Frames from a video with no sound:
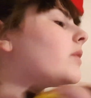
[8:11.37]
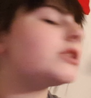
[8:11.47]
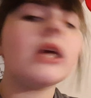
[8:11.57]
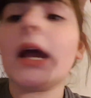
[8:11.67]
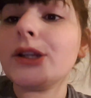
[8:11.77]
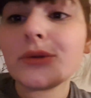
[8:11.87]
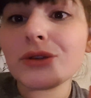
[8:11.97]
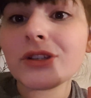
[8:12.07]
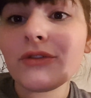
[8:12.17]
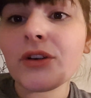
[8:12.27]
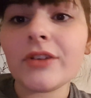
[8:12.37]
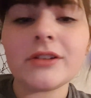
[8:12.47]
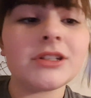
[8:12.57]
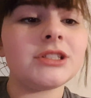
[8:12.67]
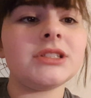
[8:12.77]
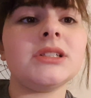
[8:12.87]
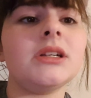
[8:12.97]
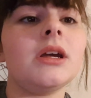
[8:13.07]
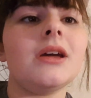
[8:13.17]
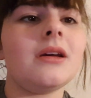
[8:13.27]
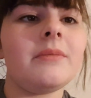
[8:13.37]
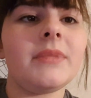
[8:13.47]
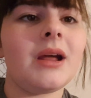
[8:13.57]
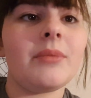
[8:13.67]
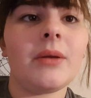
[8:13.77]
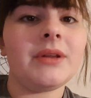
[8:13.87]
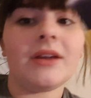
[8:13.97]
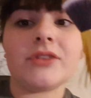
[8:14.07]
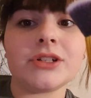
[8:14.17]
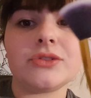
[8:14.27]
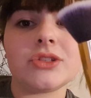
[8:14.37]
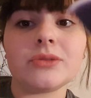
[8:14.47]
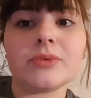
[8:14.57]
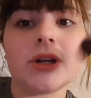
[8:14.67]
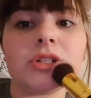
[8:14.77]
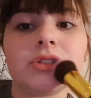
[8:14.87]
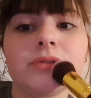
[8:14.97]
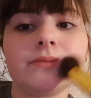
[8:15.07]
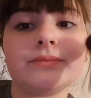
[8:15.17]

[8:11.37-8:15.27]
which I don't use it for foundation. But yeah, I'm probably never going to use this brush.